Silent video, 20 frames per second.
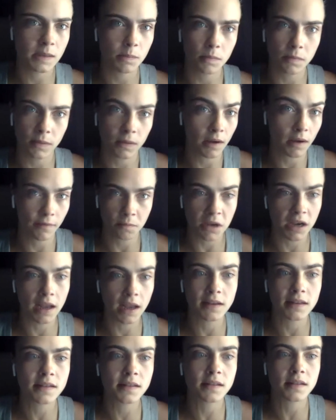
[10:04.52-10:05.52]
and the government
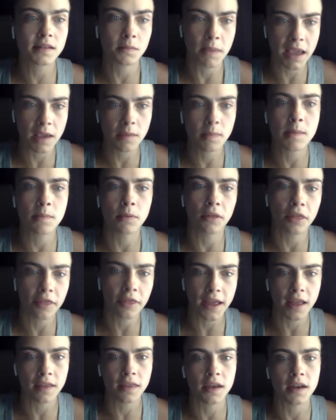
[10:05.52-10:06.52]
likes to make people
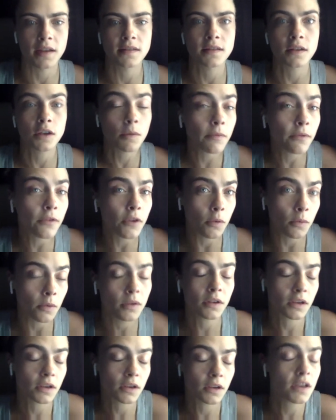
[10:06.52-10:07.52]
think that it's
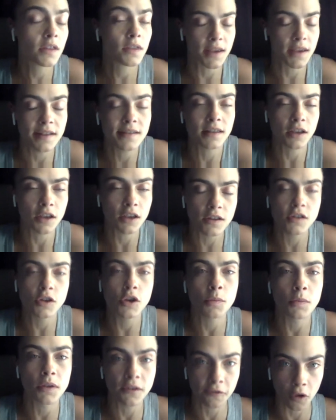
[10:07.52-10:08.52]
the
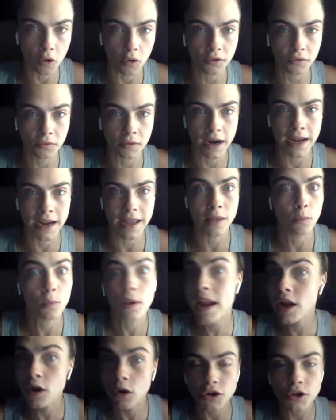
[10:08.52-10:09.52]
consumer's fault, right? And that
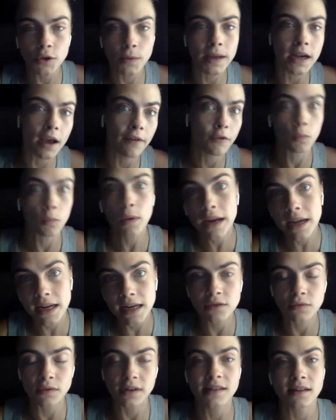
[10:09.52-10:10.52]
we're not doing enough, we
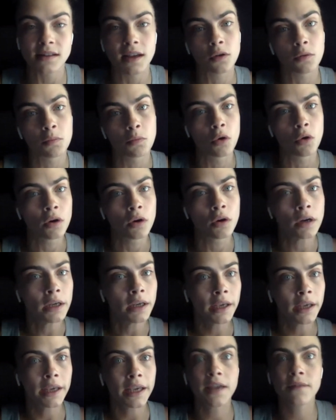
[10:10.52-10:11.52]
need to recycle more,
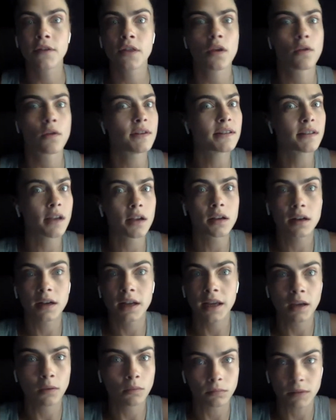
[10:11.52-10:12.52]
even though
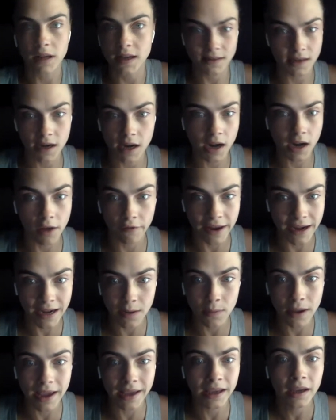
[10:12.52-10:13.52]
recycling isn't enough
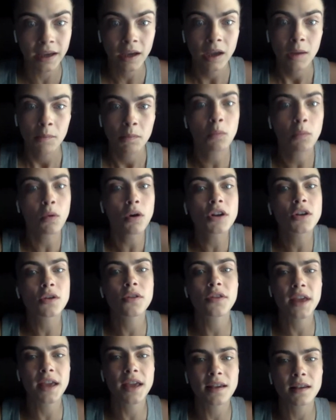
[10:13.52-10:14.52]
anyway. But what do you
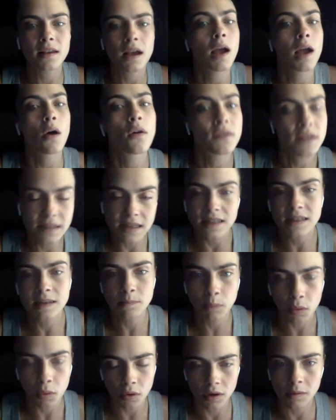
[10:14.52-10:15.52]
think? Obviously it's
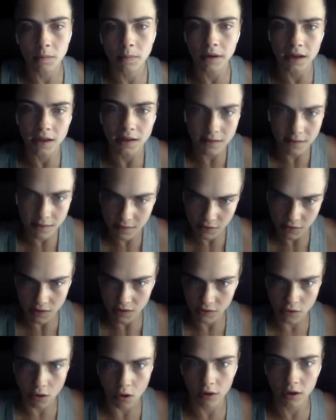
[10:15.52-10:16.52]
important, but it's
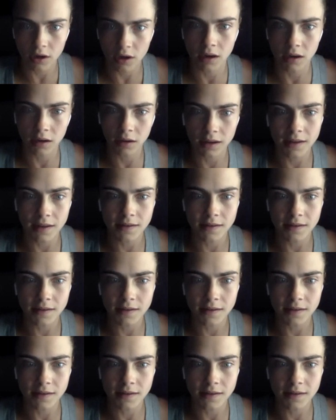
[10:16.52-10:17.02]
just not gonna,